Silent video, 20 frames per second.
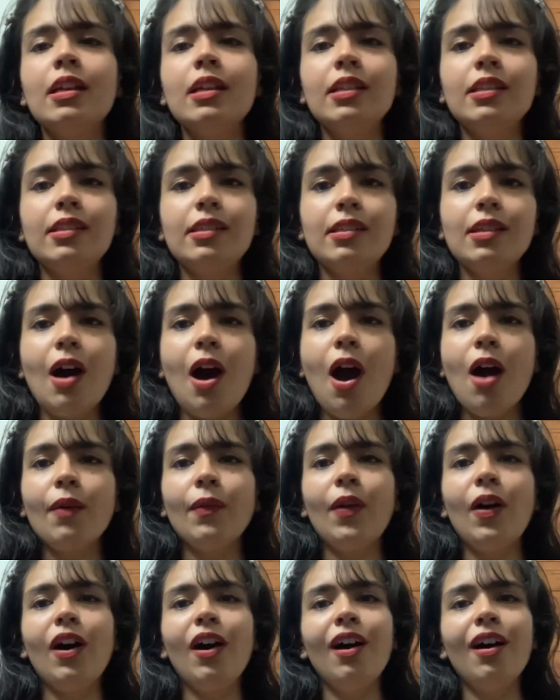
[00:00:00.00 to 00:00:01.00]

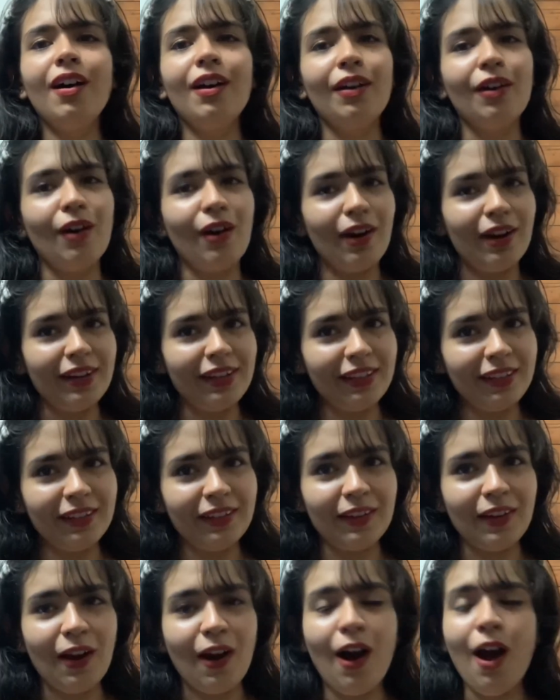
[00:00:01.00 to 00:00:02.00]
Zara
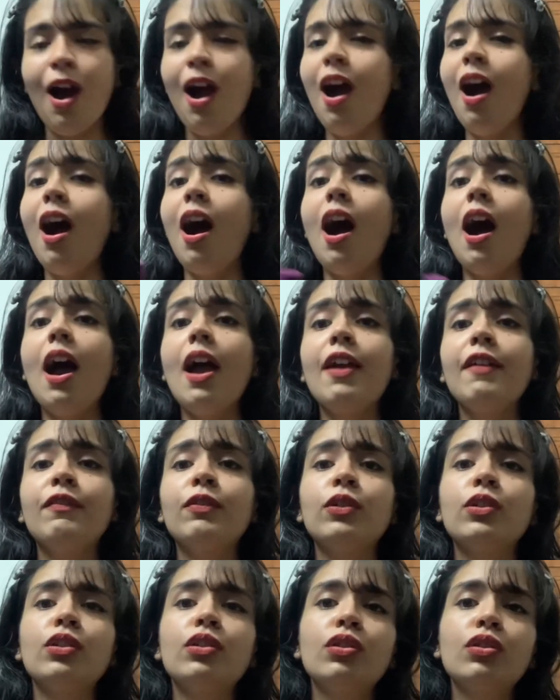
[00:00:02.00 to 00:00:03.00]
Gardenia. I
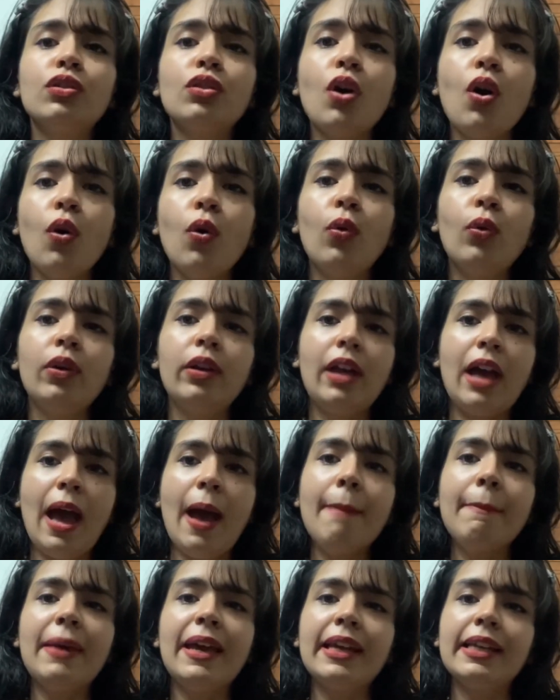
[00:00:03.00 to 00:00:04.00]
was so
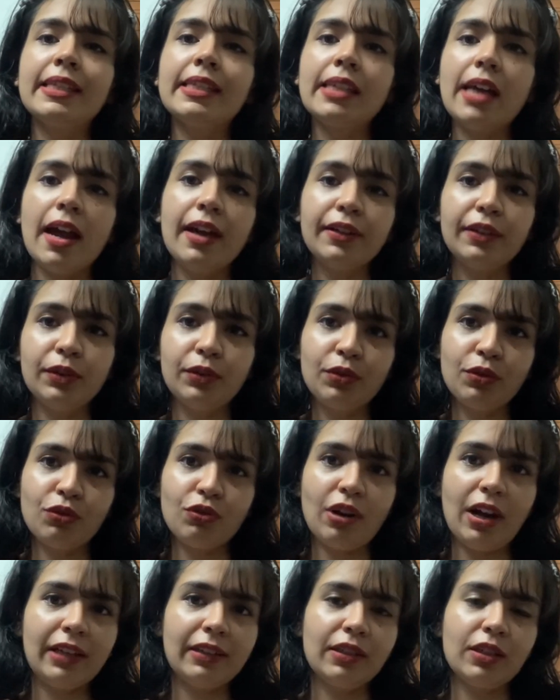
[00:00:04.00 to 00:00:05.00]
damn excited to
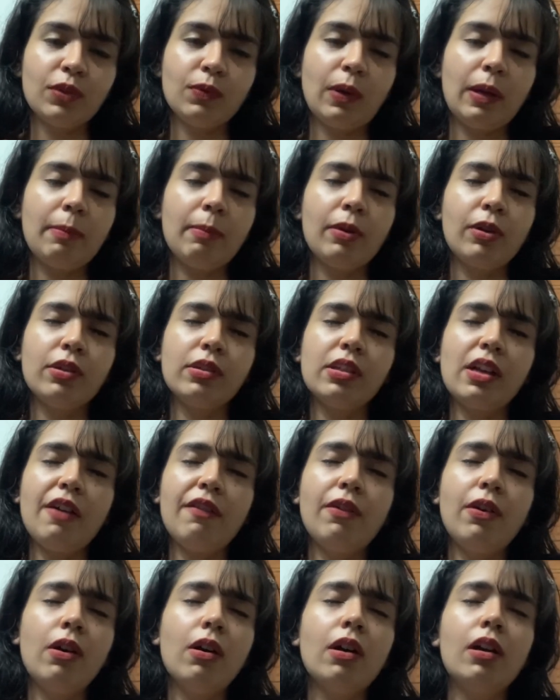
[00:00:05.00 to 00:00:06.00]
try this one because
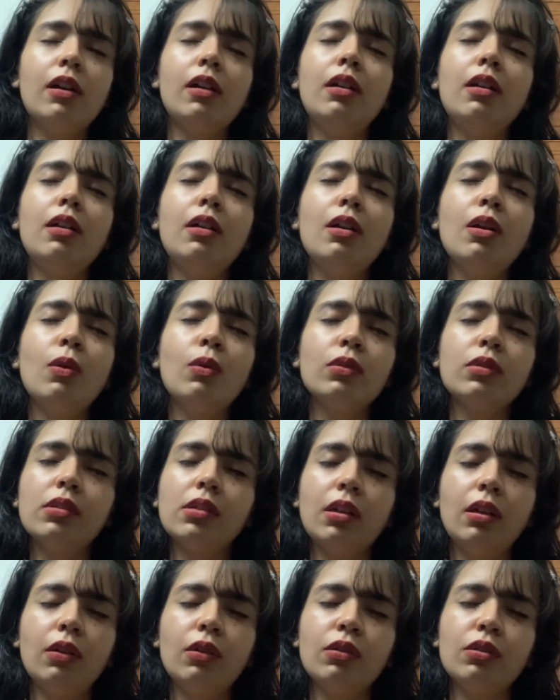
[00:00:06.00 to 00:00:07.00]
I've heard loads
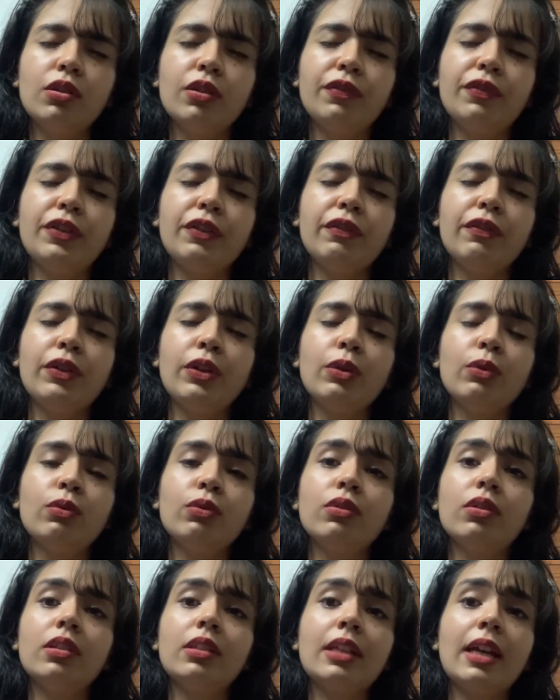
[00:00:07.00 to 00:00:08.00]
and loads of
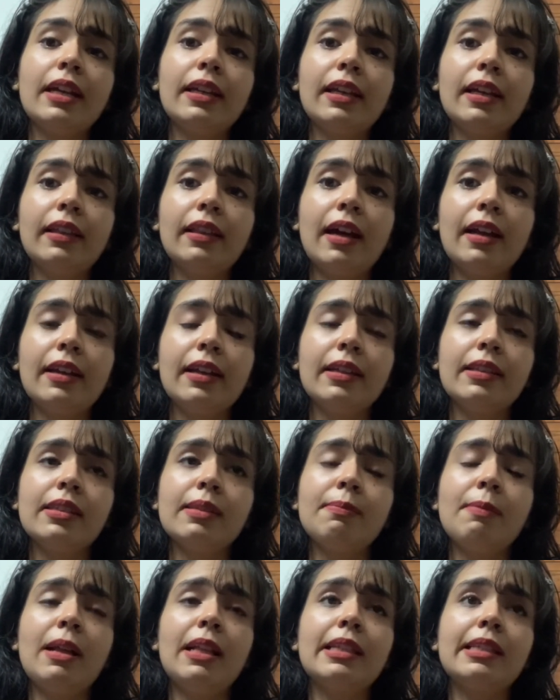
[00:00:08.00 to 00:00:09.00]
reviews stating that it
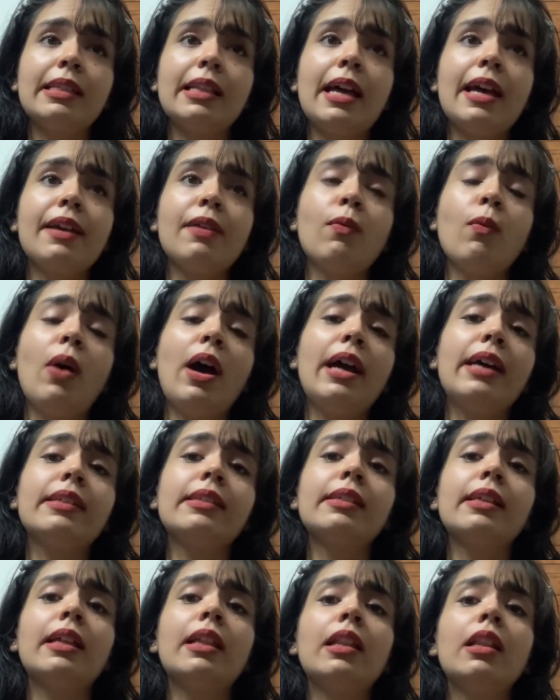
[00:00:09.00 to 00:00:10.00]
smells like
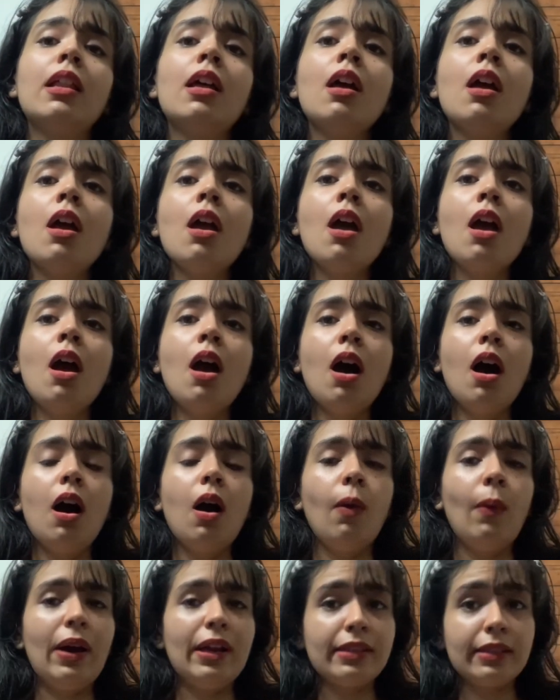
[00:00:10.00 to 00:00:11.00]

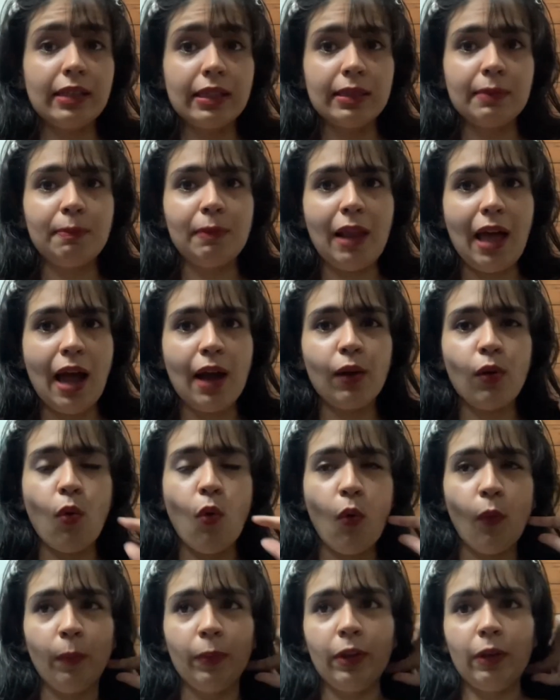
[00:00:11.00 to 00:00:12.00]
YSL's Black
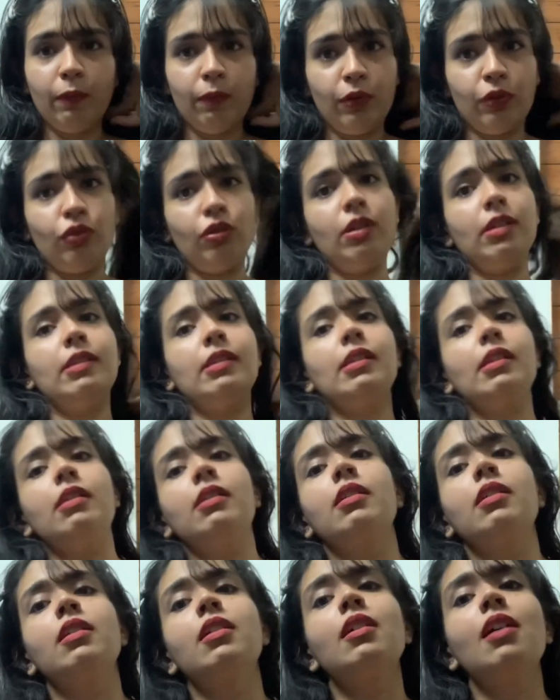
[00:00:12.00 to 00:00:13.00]
Opium, which is
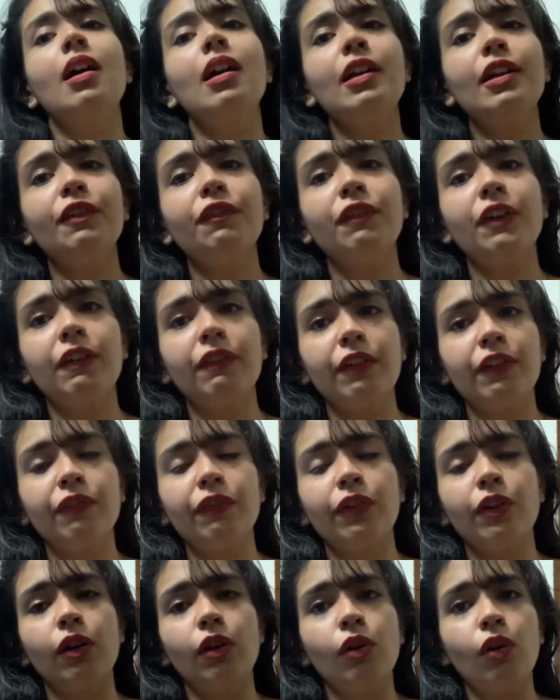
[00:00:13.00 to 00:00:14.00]
a cult favorite
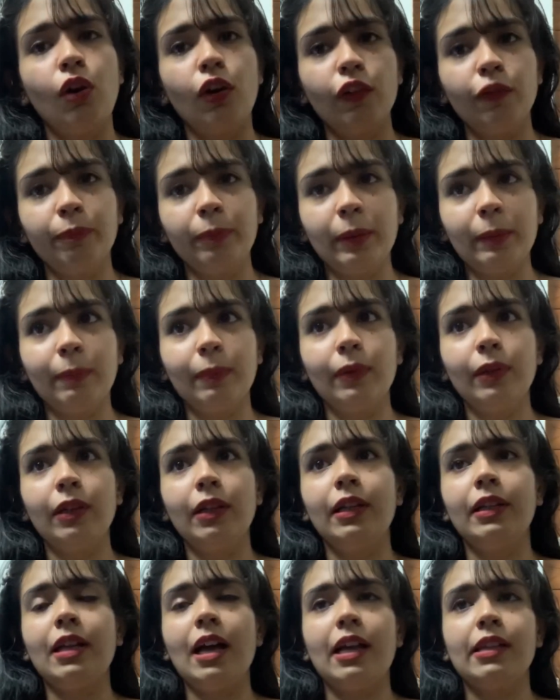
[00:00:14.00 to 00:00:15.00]
for a lot of people.
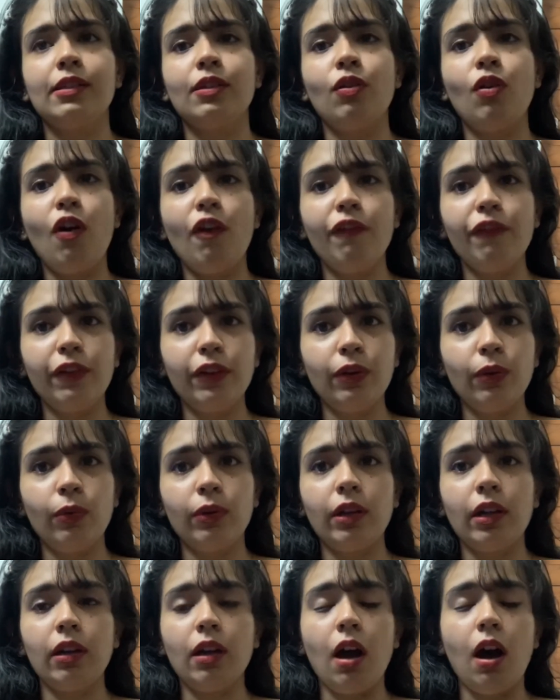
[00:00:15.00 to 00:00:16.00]
It has a coffee
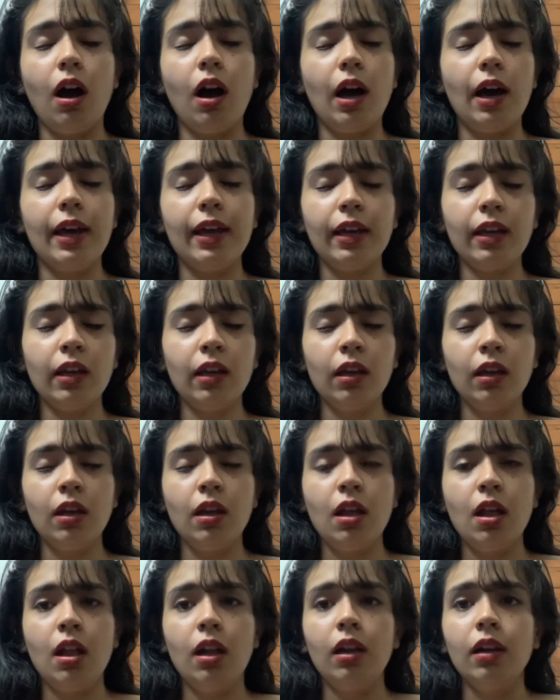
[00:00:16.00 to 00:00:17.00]
note, and I
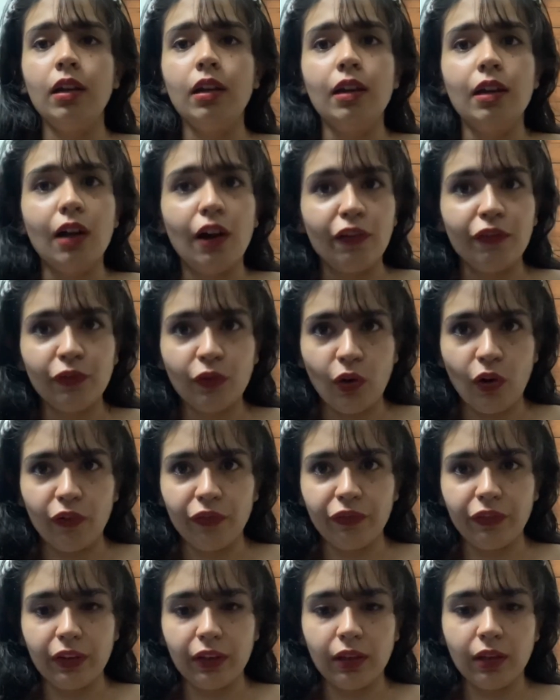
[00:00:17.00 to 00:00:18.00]
love
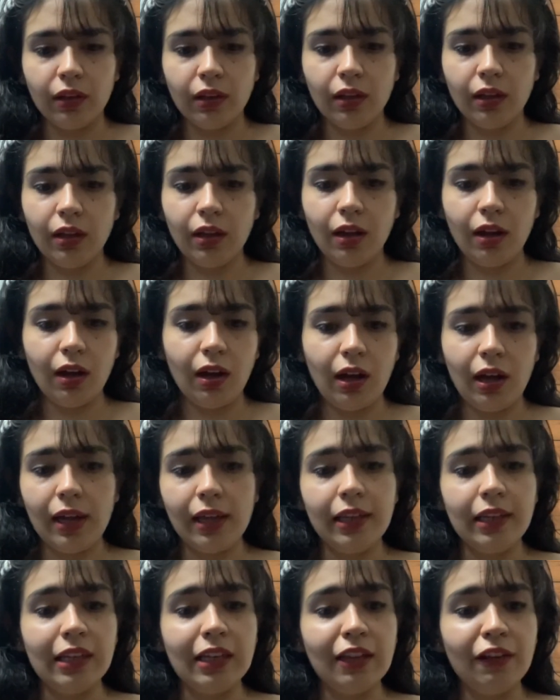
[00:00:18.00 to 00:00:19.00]
coffee. I
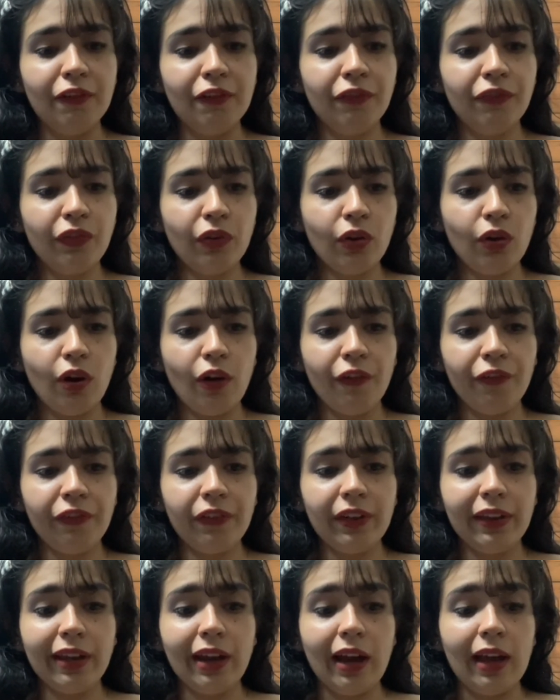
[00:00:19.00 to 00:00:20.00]
live for
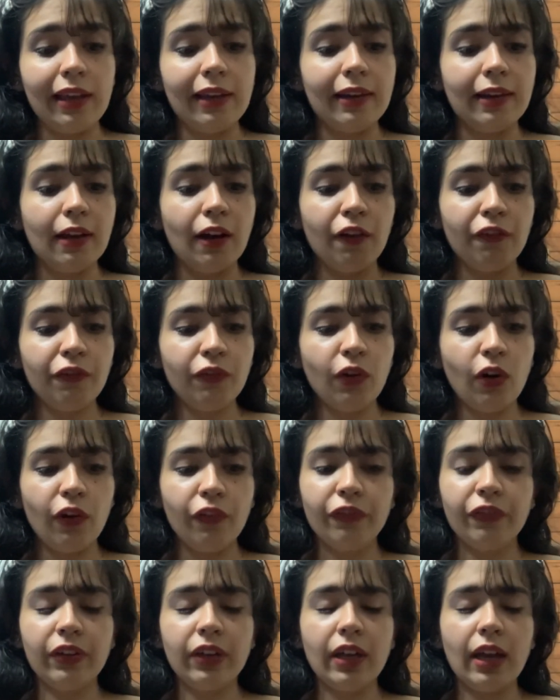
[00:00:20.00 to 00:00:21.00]
coffee. I love
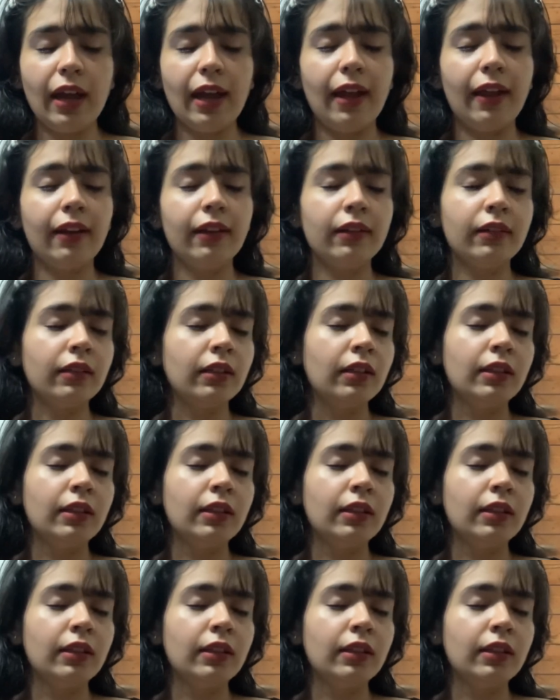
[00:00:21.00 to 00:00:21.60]
coffee, and